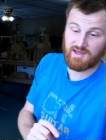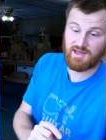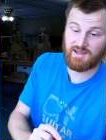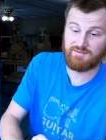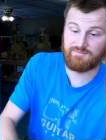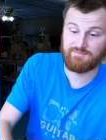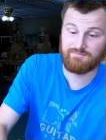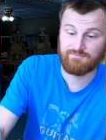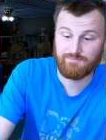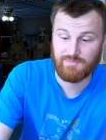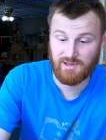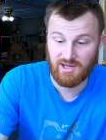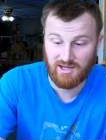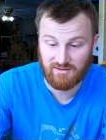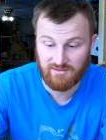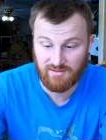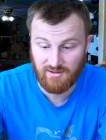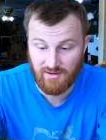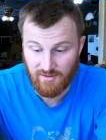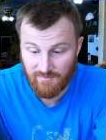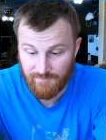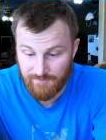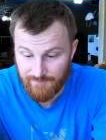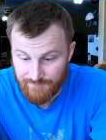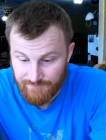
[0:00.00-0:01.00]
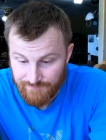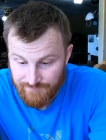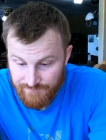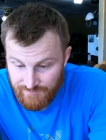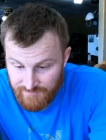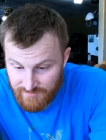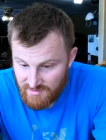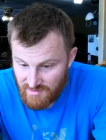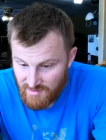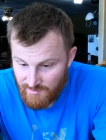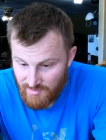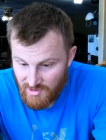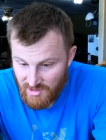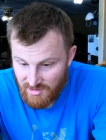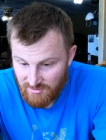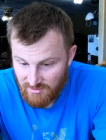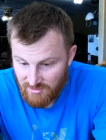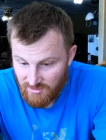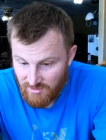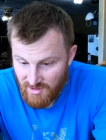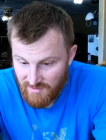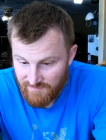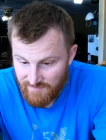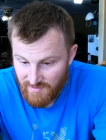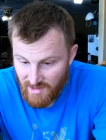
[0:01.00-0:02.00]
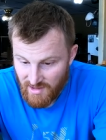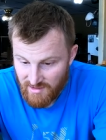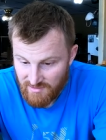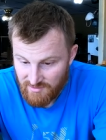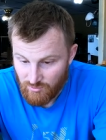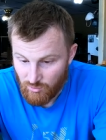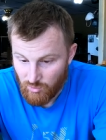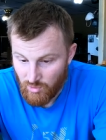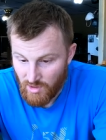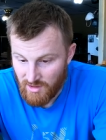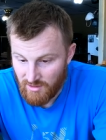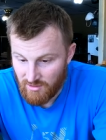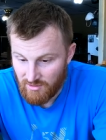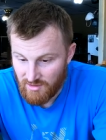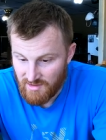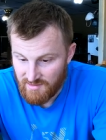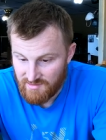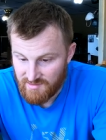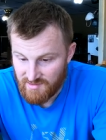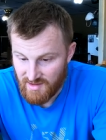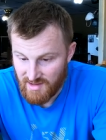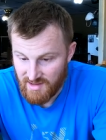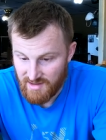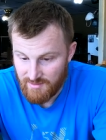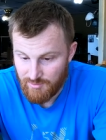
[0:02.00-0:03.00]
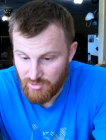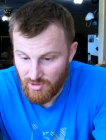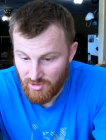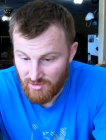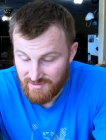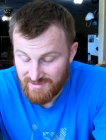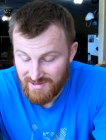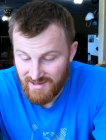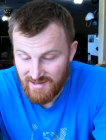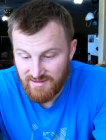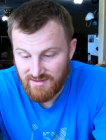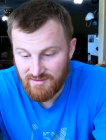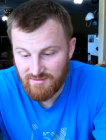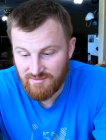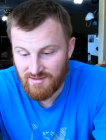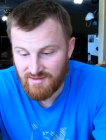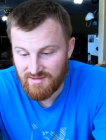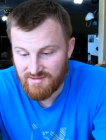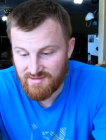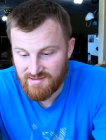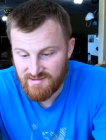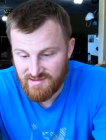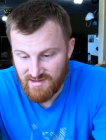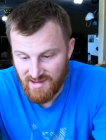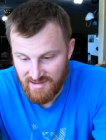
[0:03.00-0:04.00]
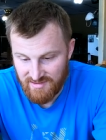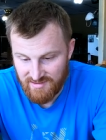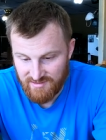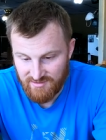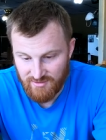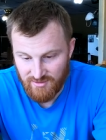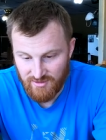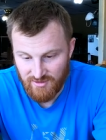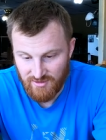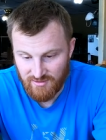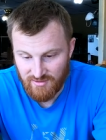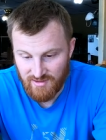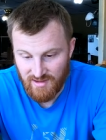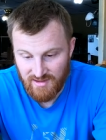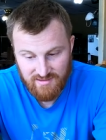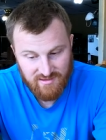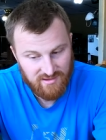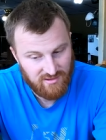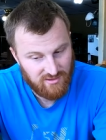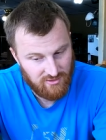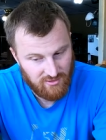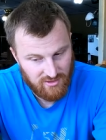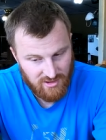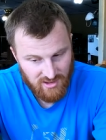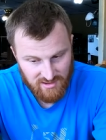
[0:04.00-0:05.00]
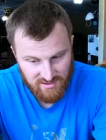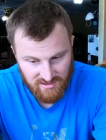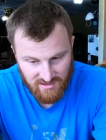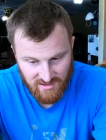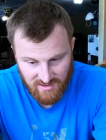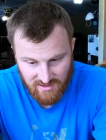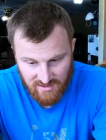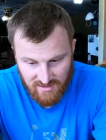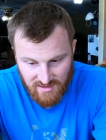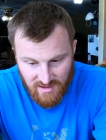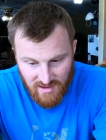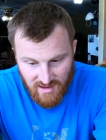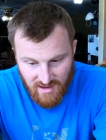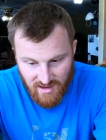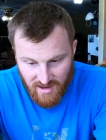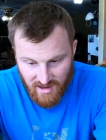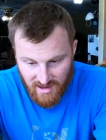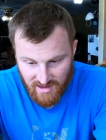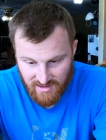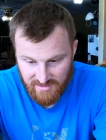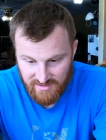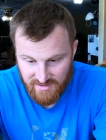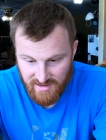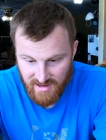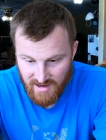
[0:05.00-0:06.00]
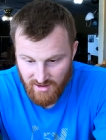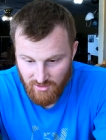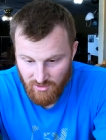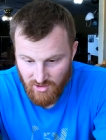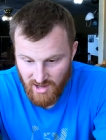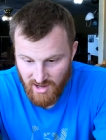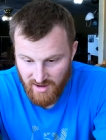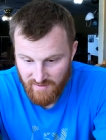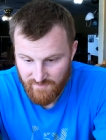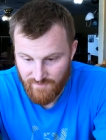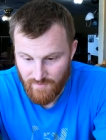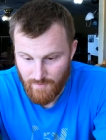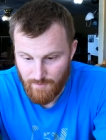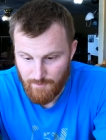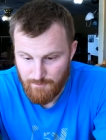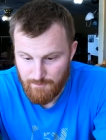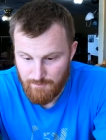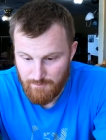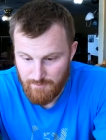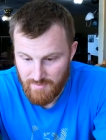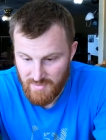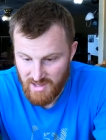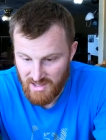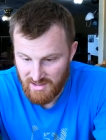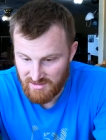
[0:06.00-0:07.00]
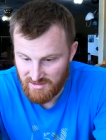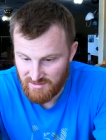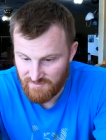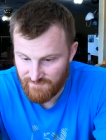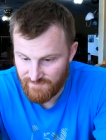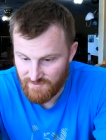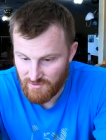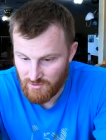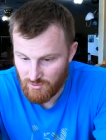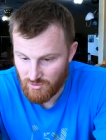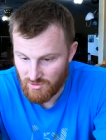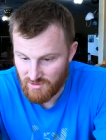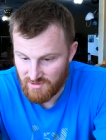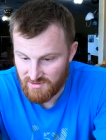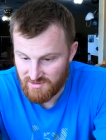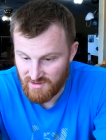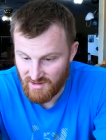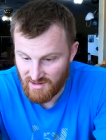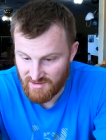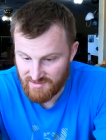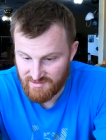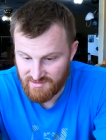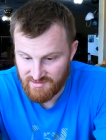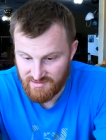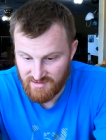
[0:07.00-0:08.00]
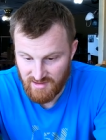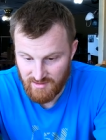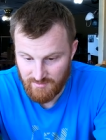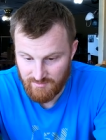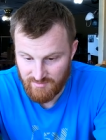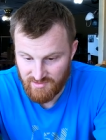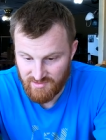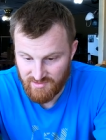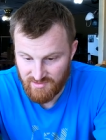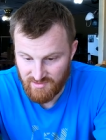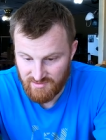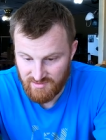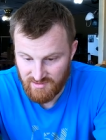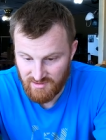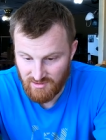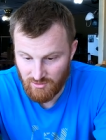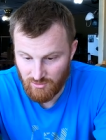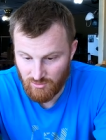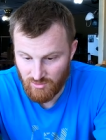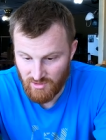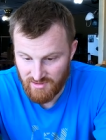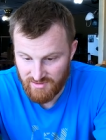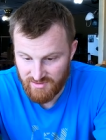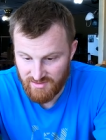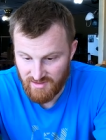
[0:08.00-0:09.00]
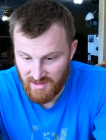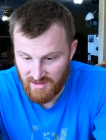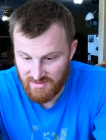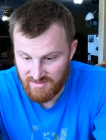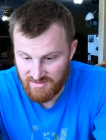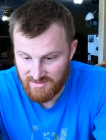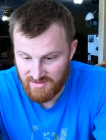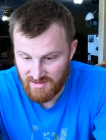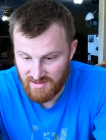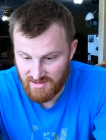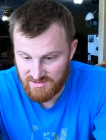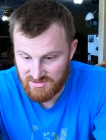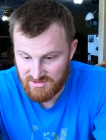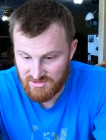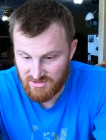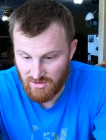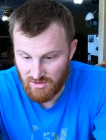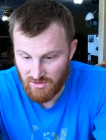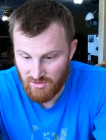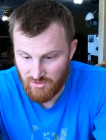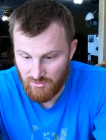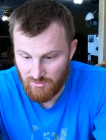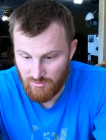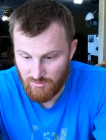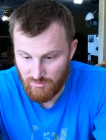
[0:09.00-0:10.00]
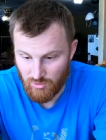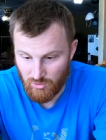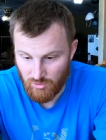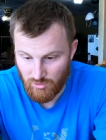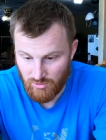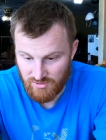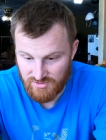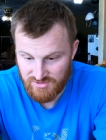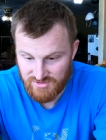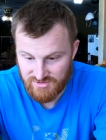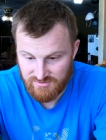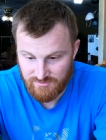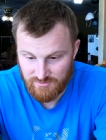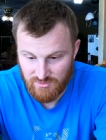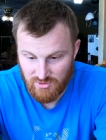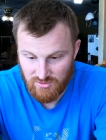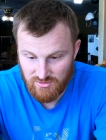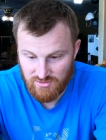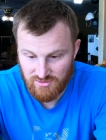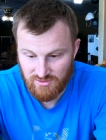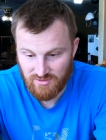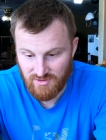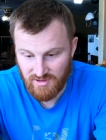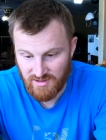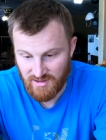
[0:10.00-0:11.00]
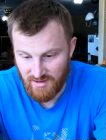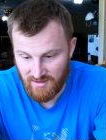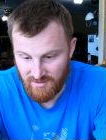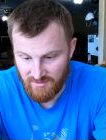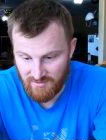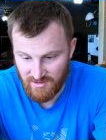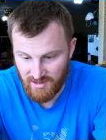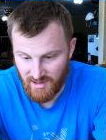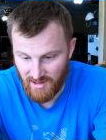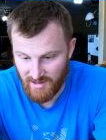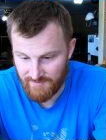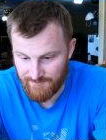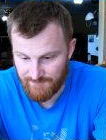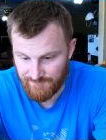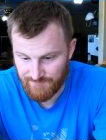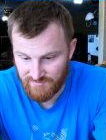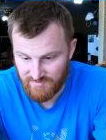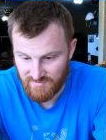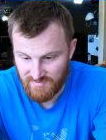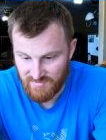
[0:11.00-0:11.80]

that back there, same model you have, as well as a particulate sensor. That's a good idea. I now have many fewer dust nibs to deal with and things go more smoothly. Okay,